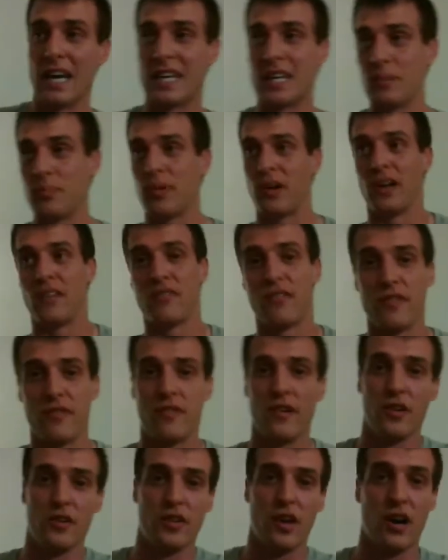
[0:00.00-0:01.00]
He played for
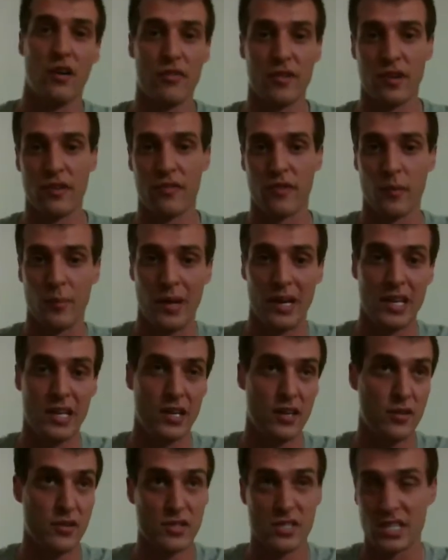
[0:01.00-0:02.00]
Philadelphia for many
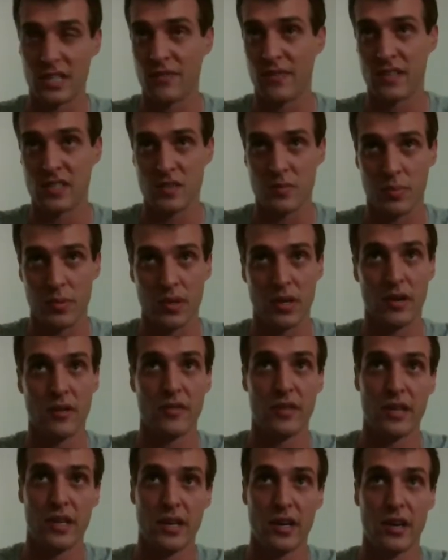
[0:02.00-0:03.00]
years, Defensive Player
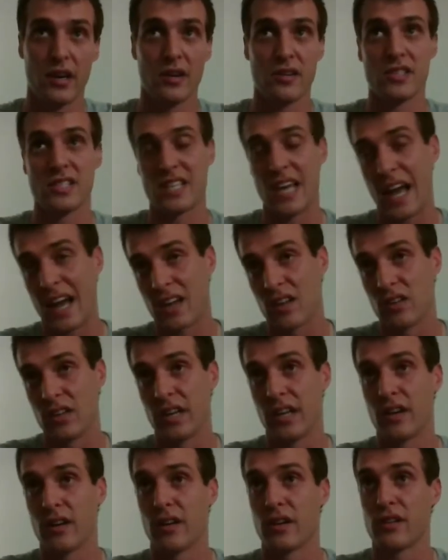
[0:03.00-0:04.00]
of the Year, sack
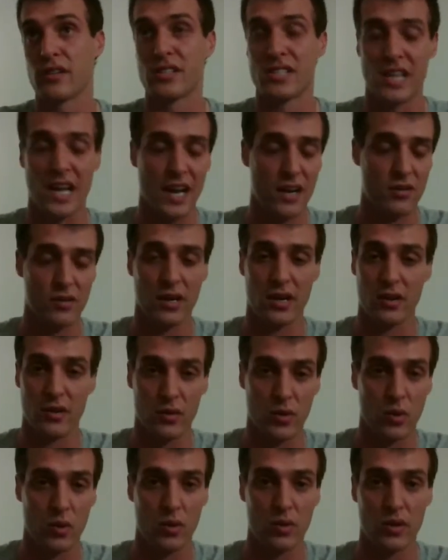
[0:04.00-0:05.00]
leader, sack
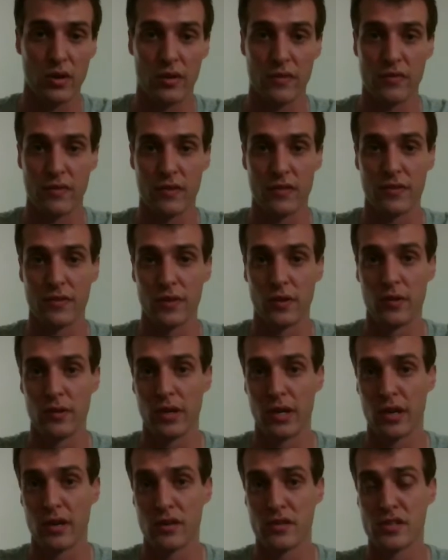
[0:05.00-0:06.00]
record holder for a few
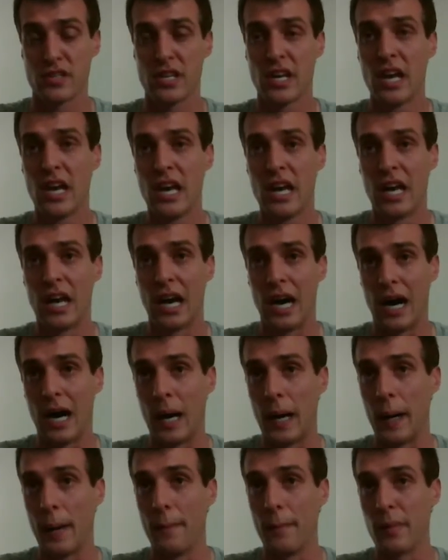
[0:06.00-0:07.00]
years.
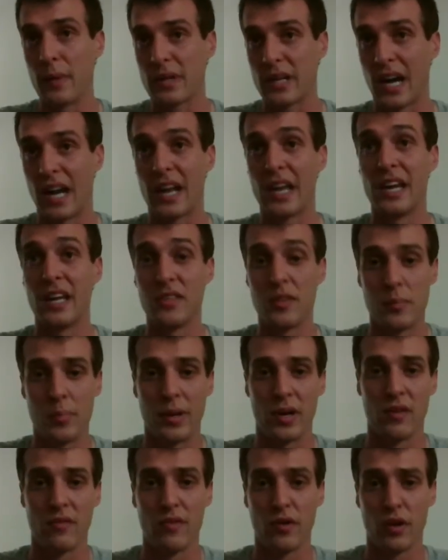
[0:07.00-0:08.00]
Kind of hit
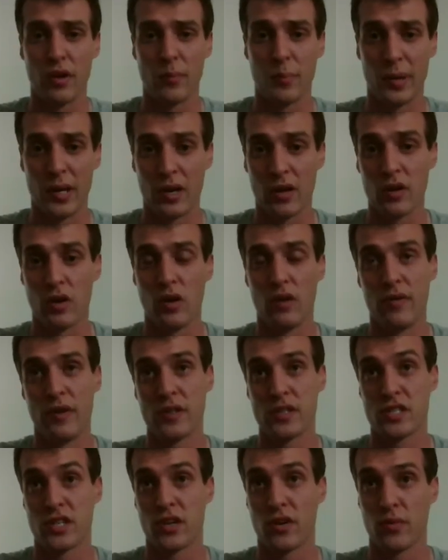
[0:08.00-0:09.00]
the pinnacle of
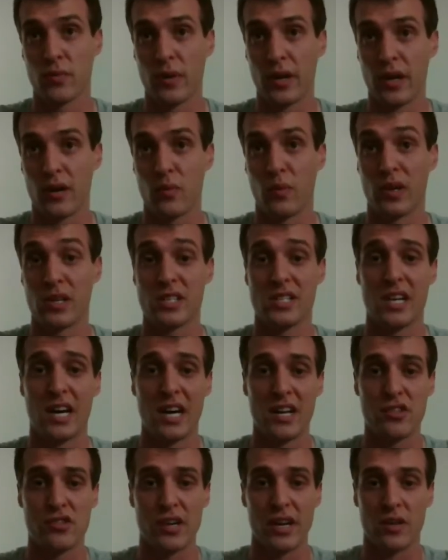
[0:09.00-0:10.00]
his career when his
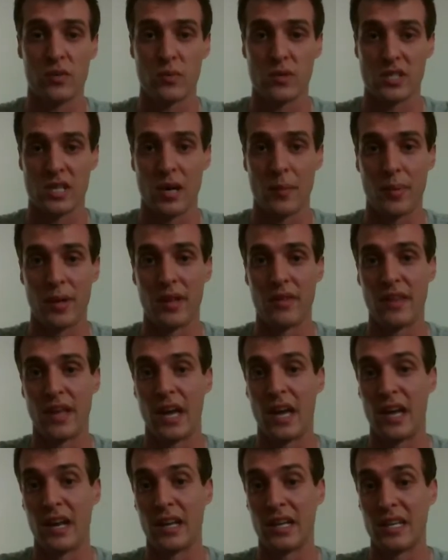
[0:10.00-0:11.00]
contract was up, and
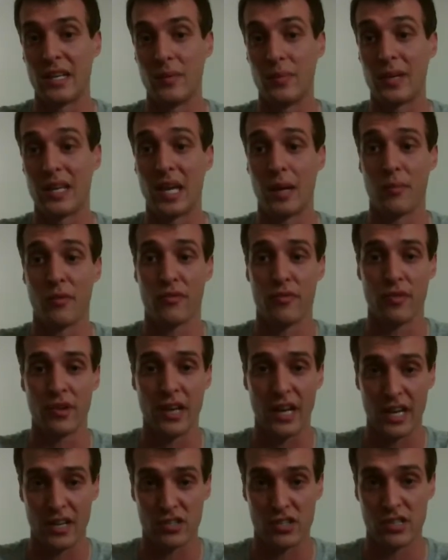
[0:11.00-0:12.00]
then he became a
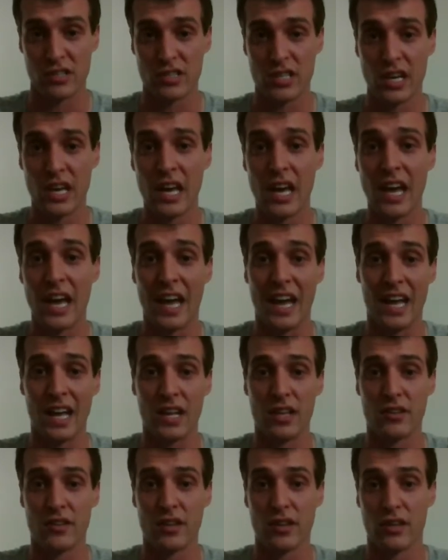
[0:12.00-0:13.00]
free agent,
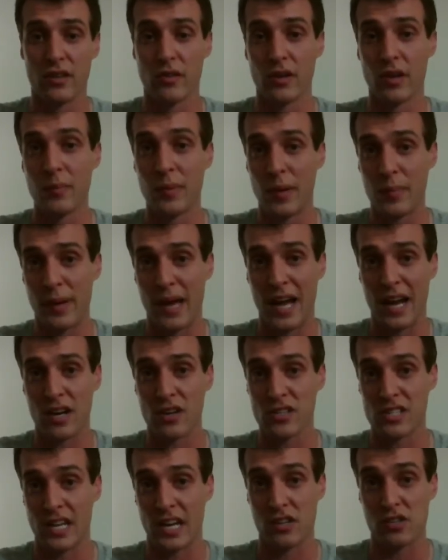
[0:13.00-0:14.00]
and the Green Bay
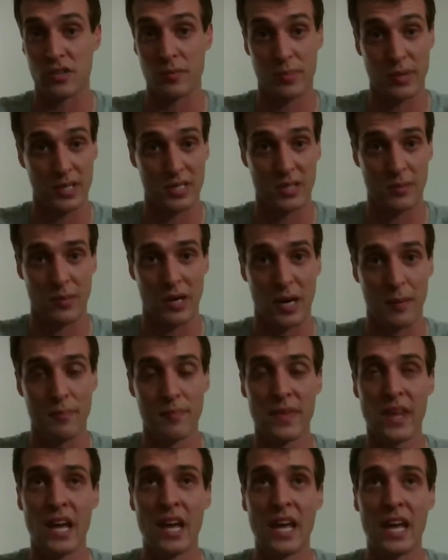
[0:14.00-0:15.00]
Packers actually picked him up.
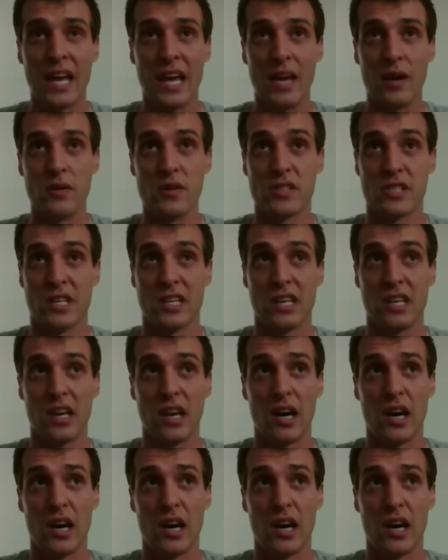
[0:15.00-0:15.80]
It was